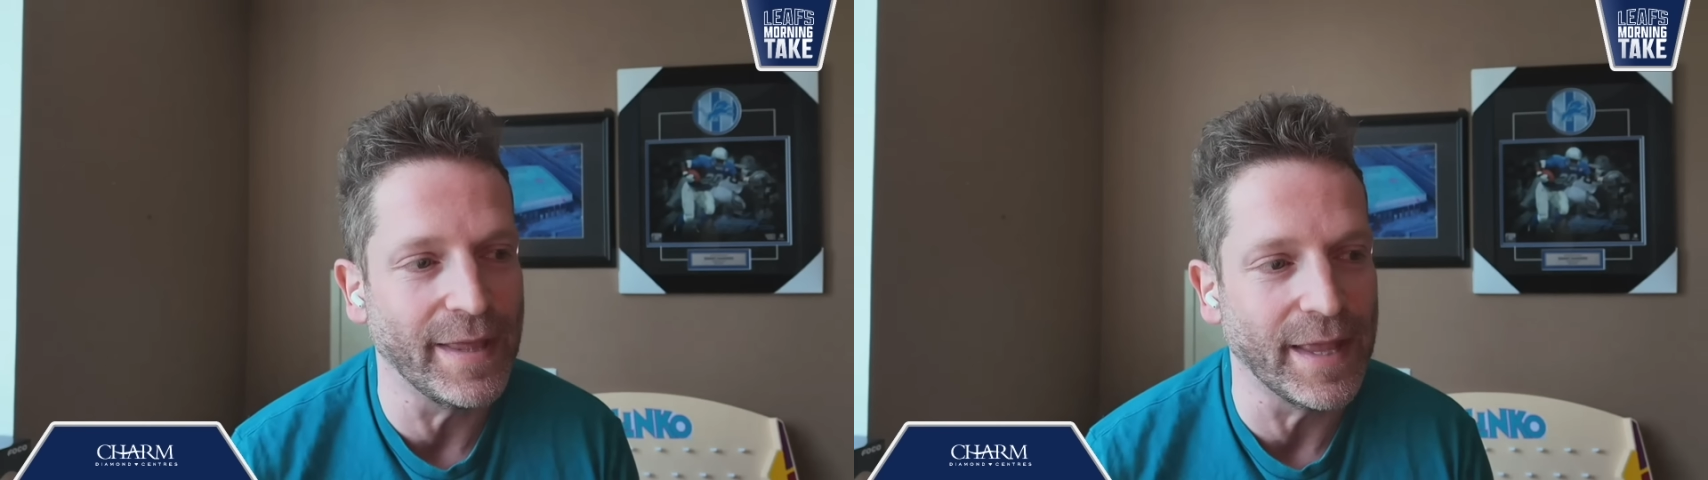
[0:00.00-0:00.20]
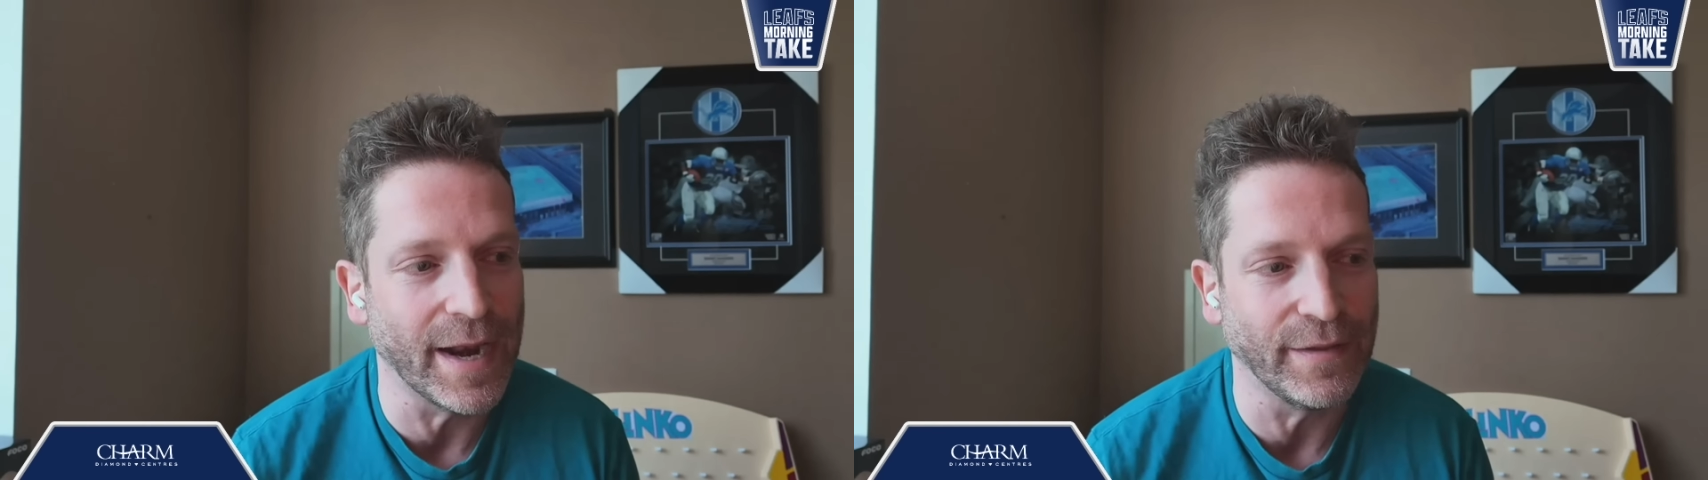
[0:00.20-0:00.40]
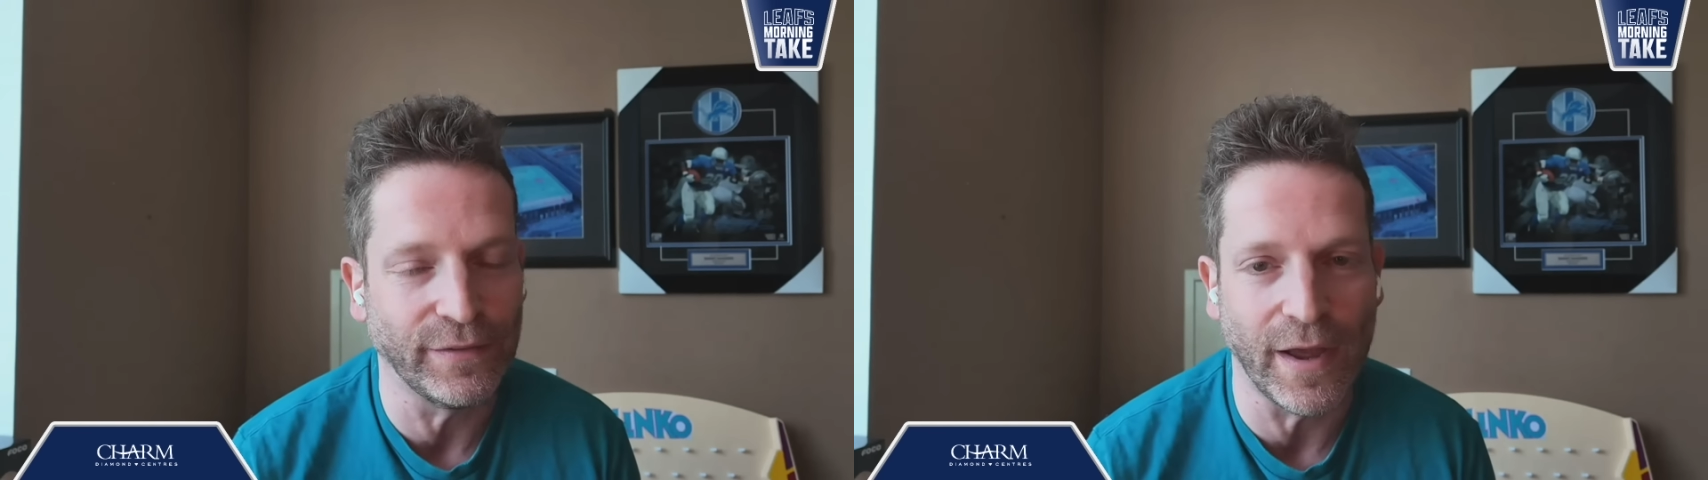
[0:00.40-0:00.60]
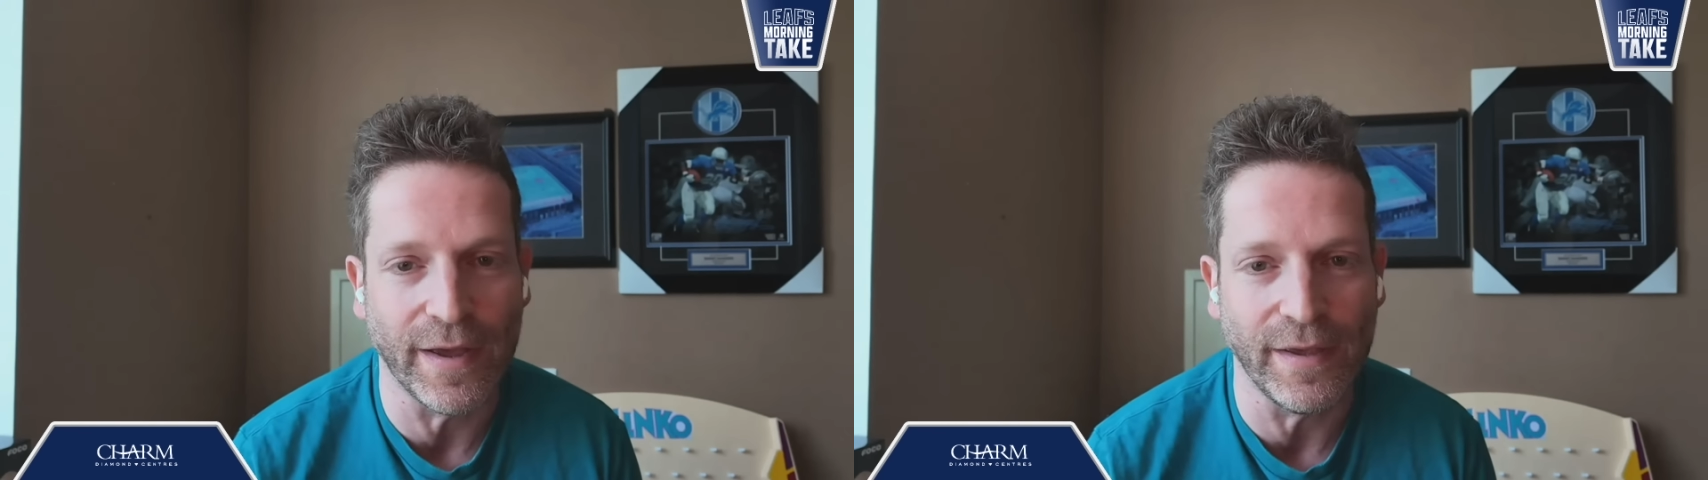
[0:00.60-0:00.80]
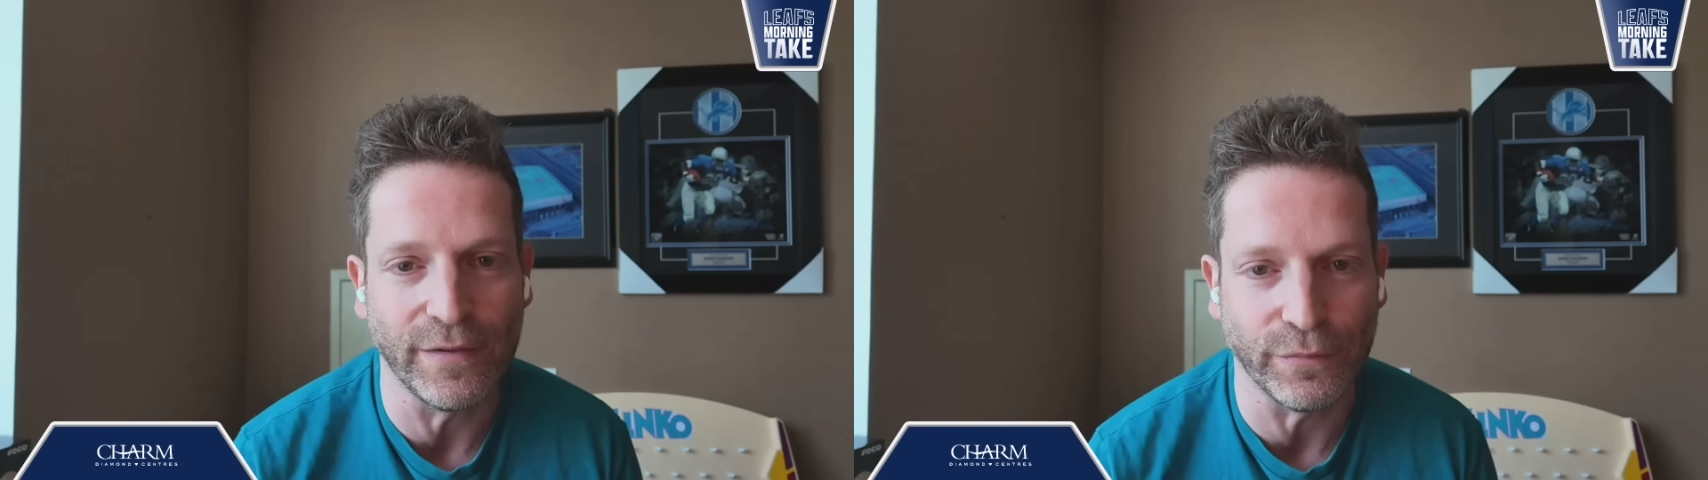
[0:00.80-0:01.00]
and then I saw
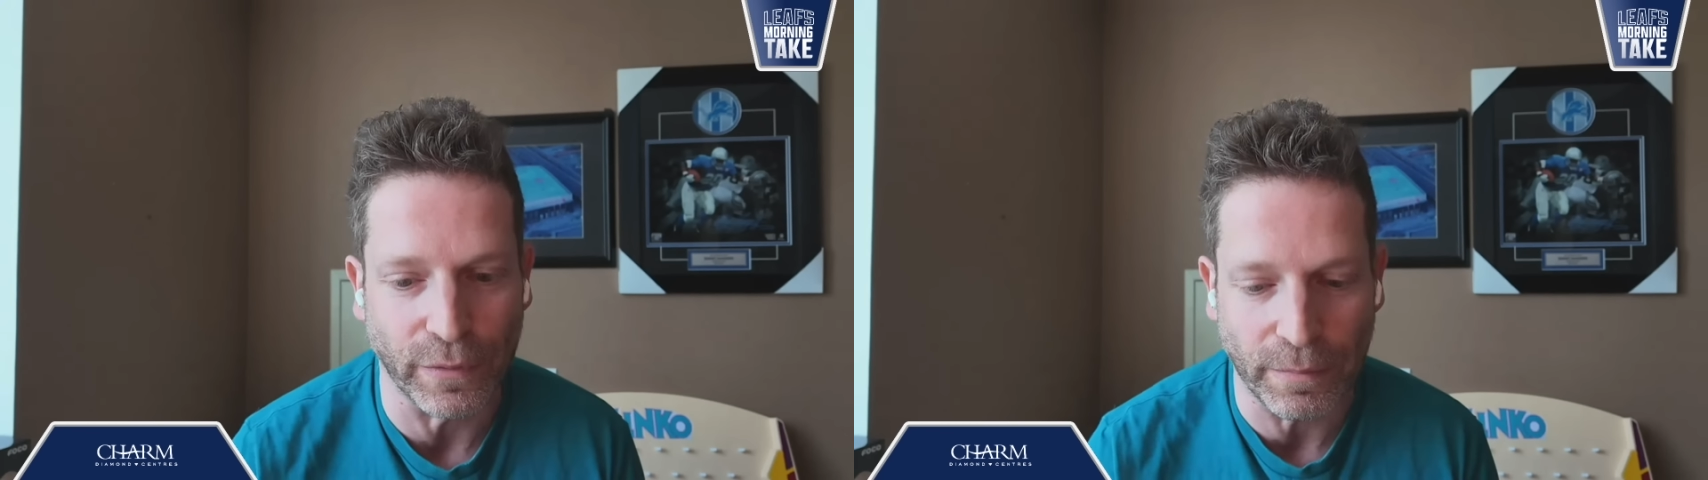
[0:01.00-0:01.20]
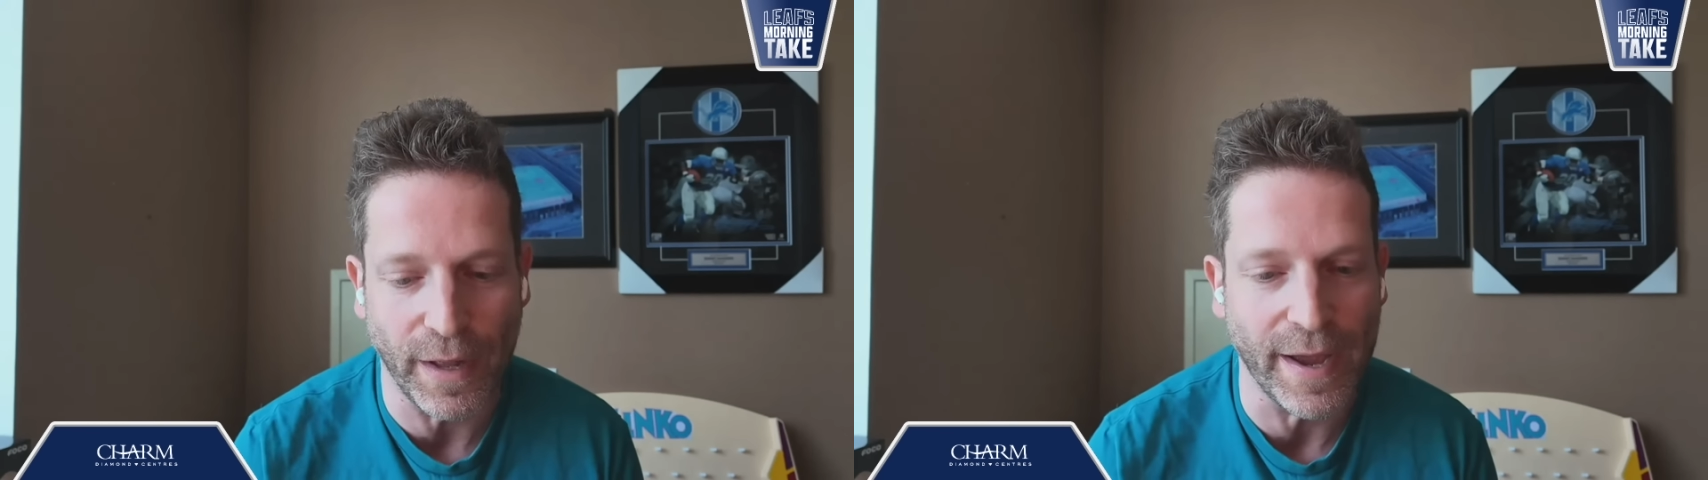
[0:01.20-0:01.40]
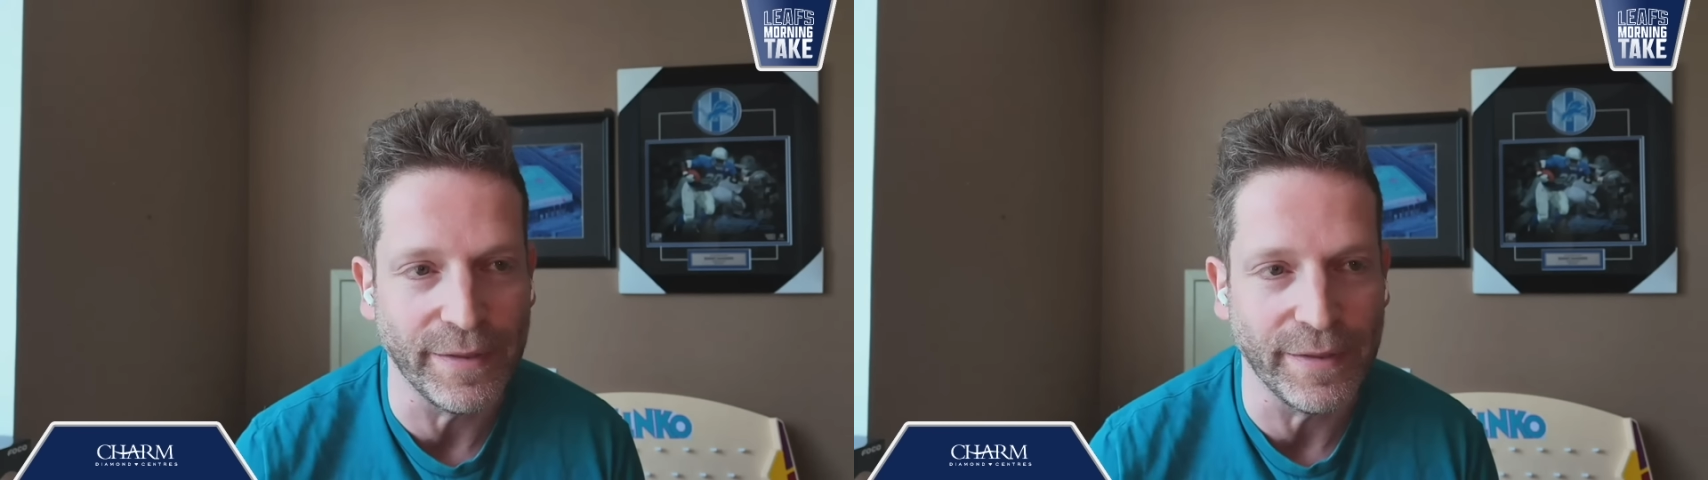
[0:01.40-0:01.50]
his reply